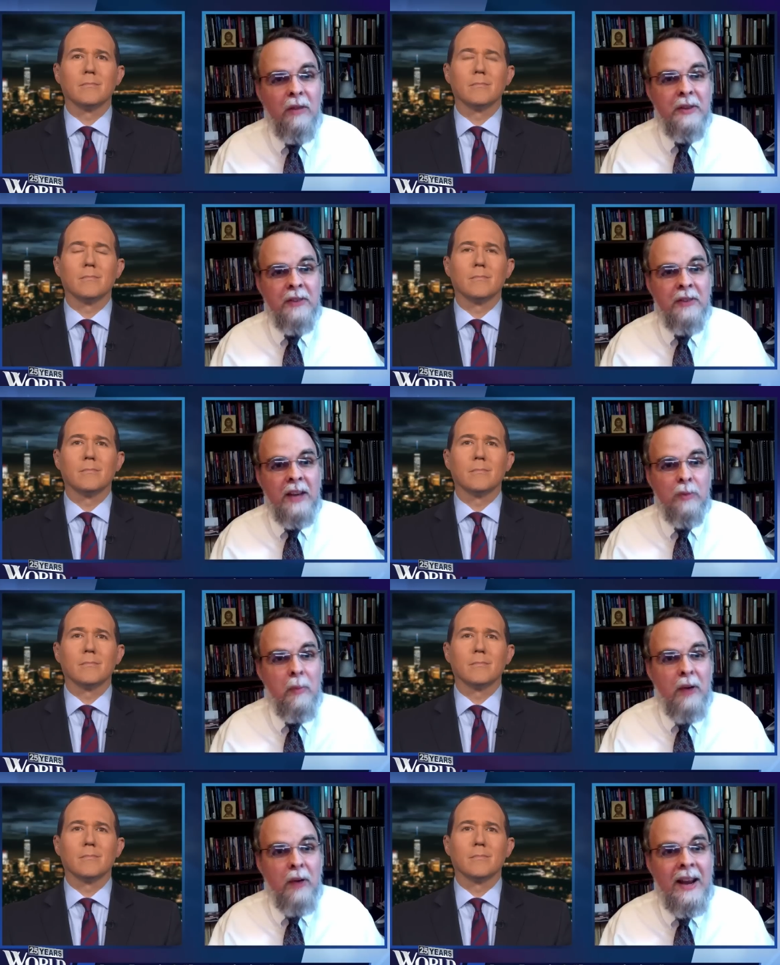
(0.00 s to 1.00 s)
Speaker 1: things were
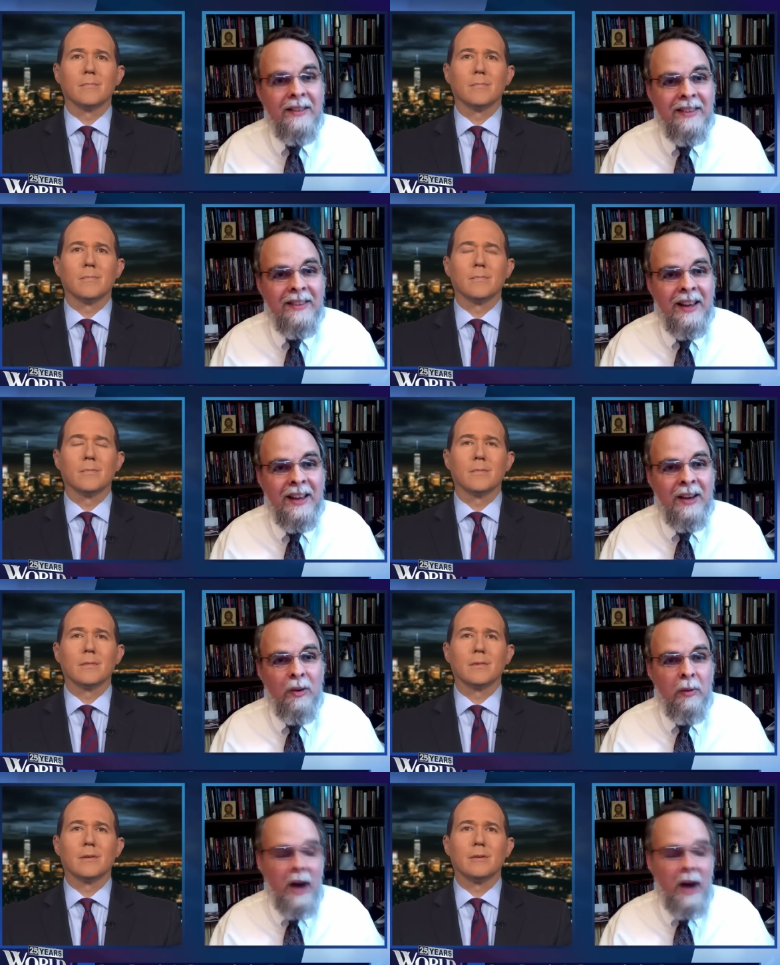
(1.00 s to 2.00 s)
praised,
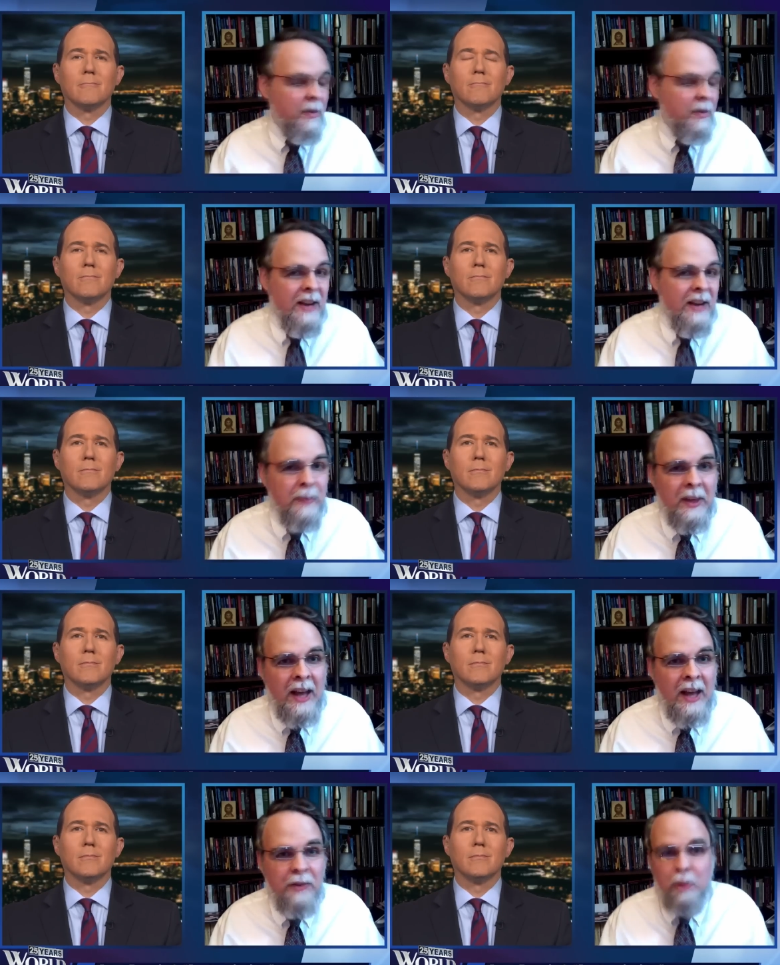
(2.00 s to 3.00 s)
either praised by the
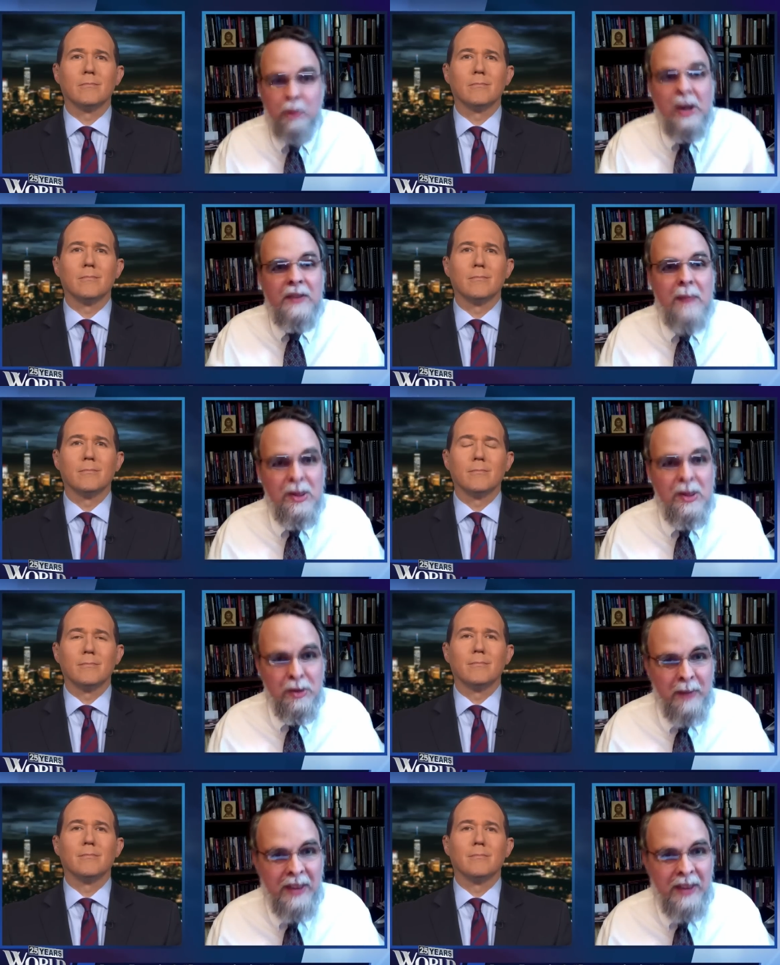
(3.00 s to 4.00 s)
council or not even mentioned
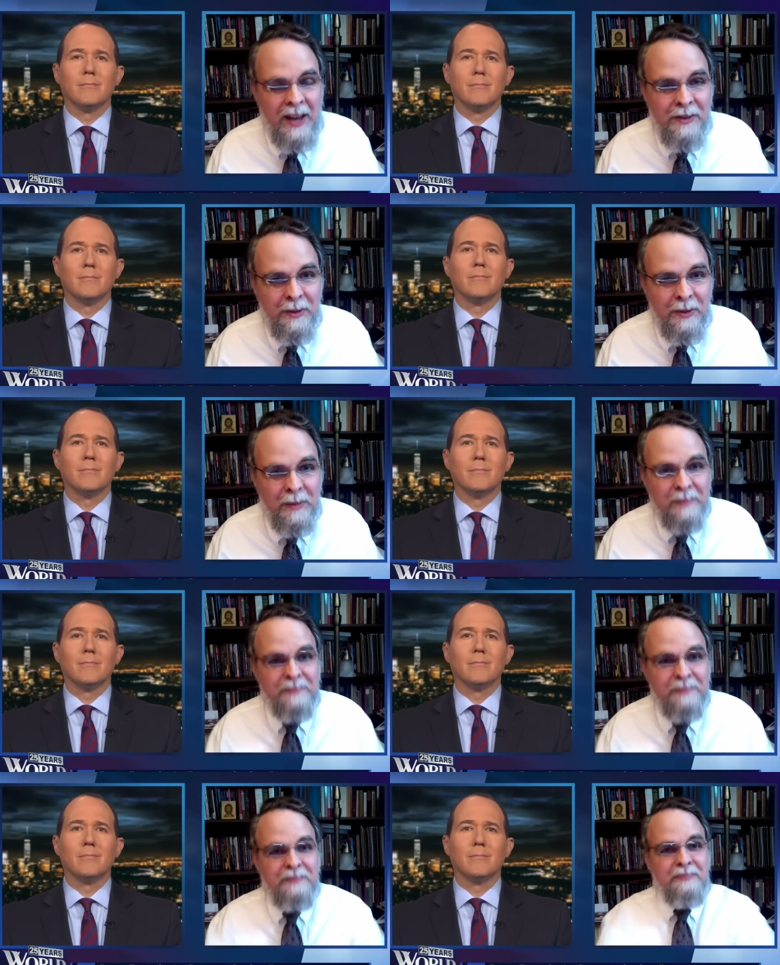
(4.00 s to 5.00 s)
by the council.
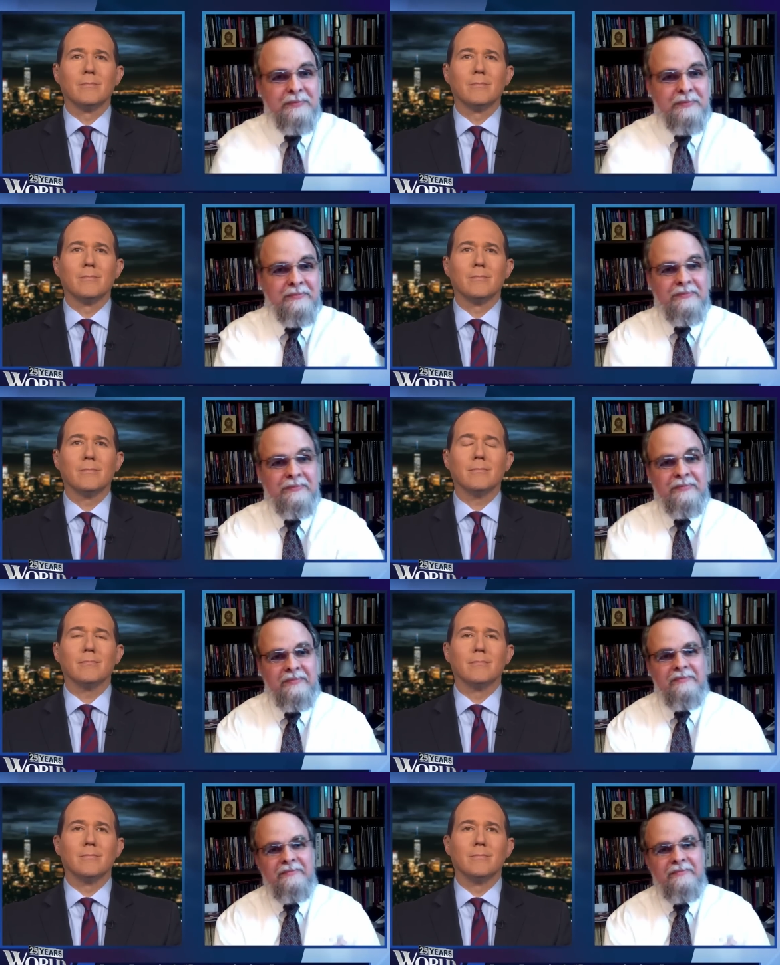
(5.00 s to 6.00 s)

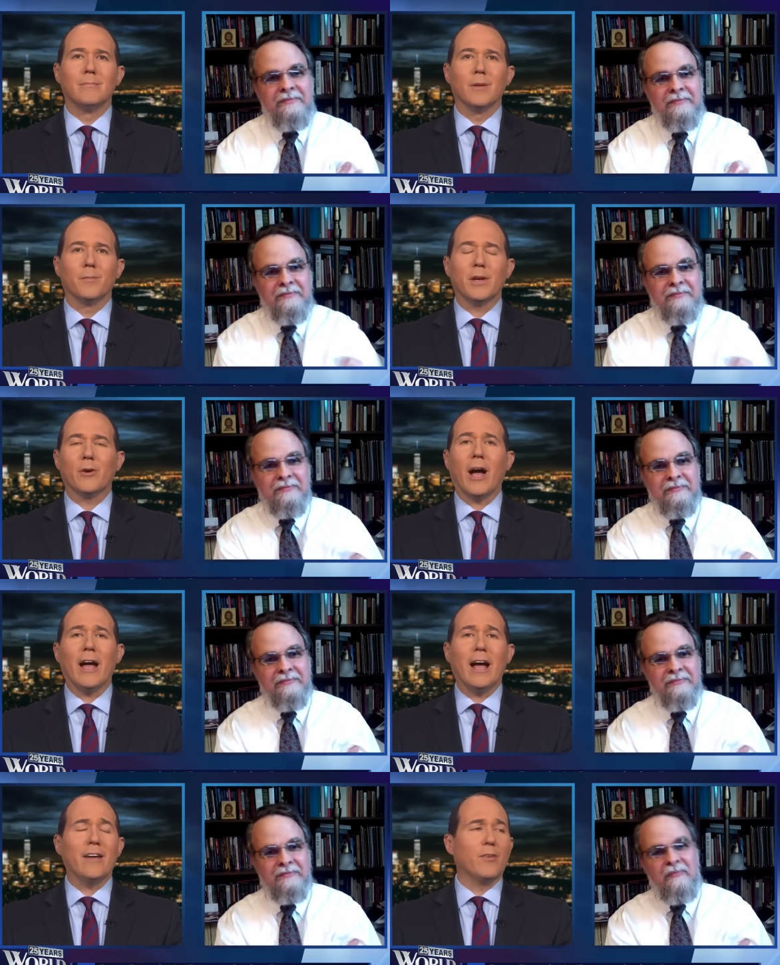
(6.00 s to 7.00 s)
Speaker 2: Hmm. Peter,
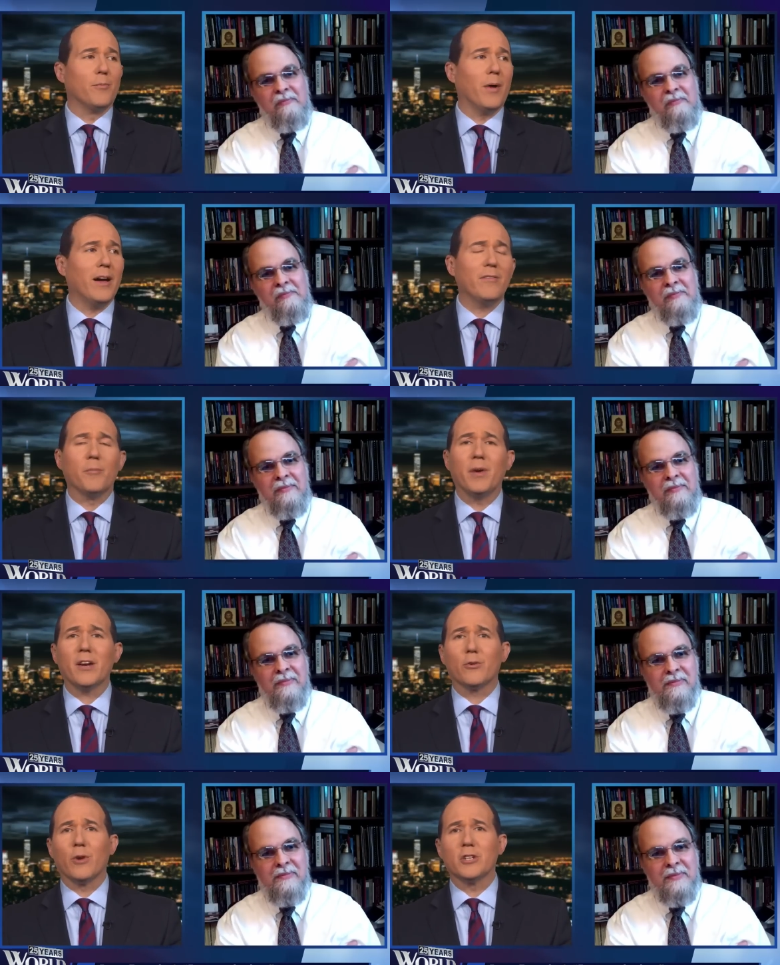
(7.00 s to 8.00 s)
I, I, have a I have a
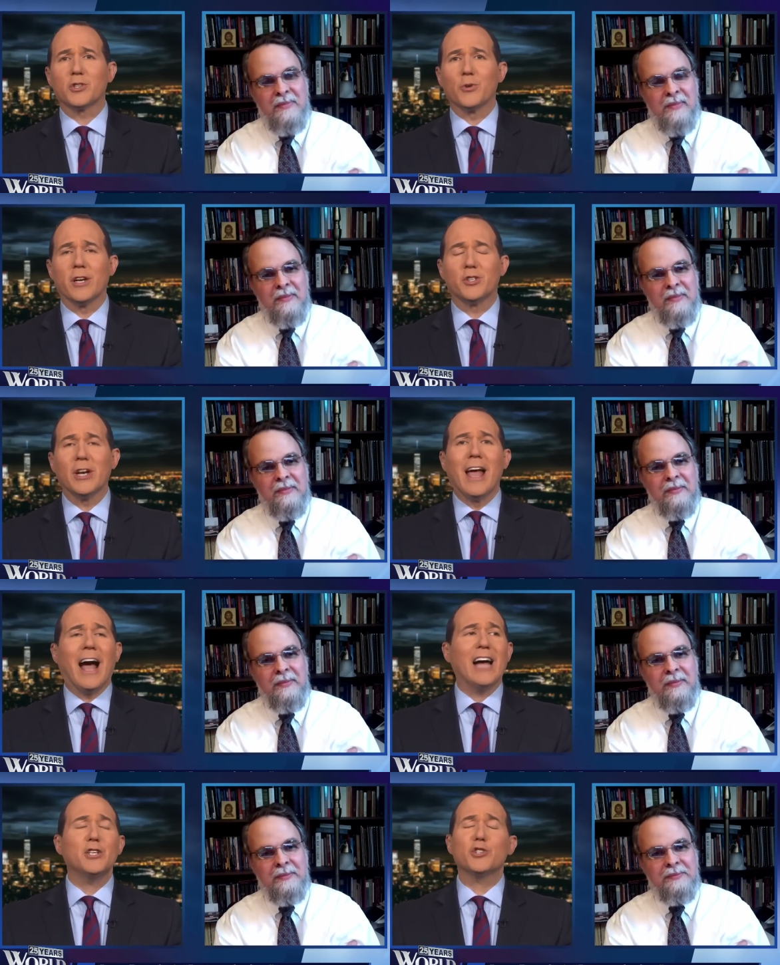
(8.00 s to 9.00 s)
better restoration.
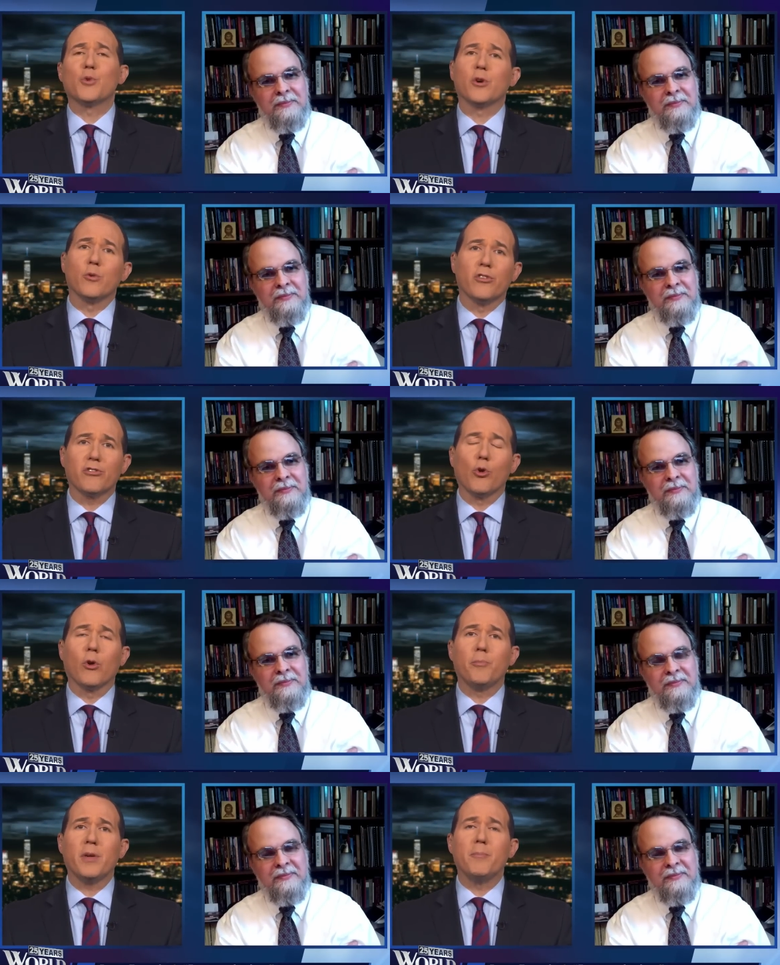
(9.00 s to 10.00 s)
I just want to
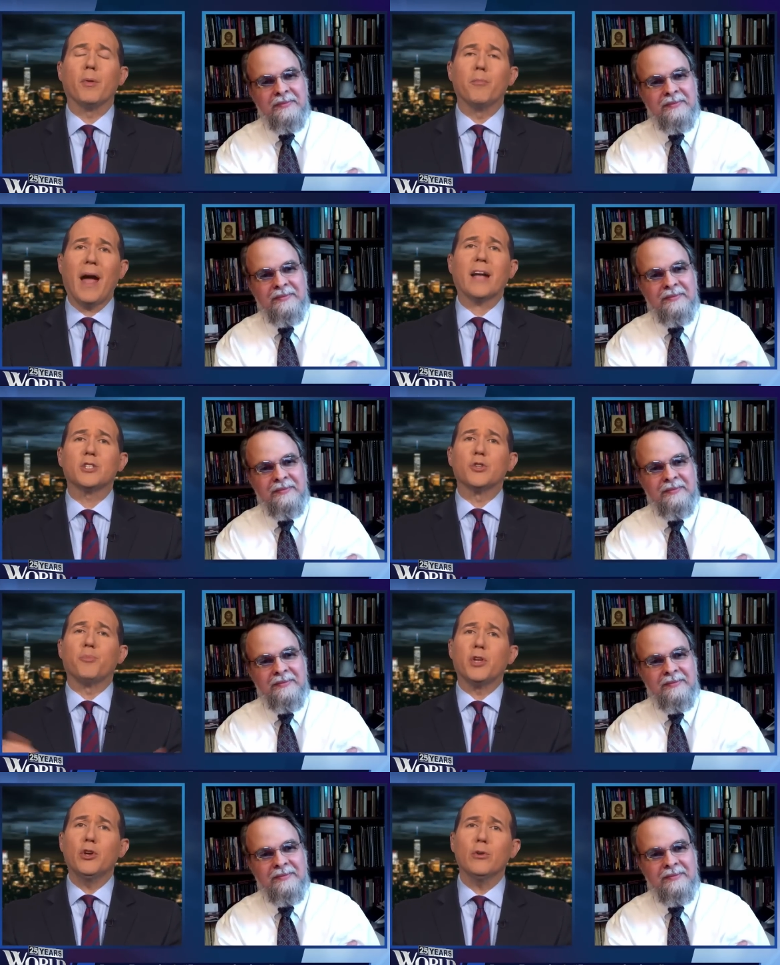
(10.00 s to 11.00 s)
restore people back to the
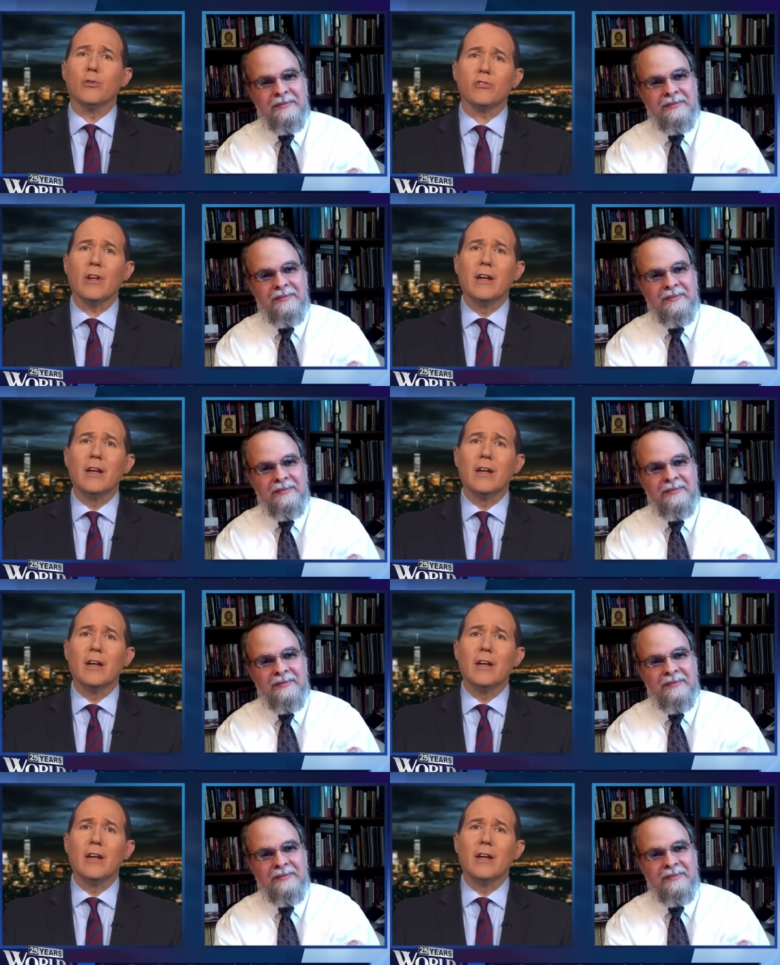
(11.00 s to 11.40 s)
pews.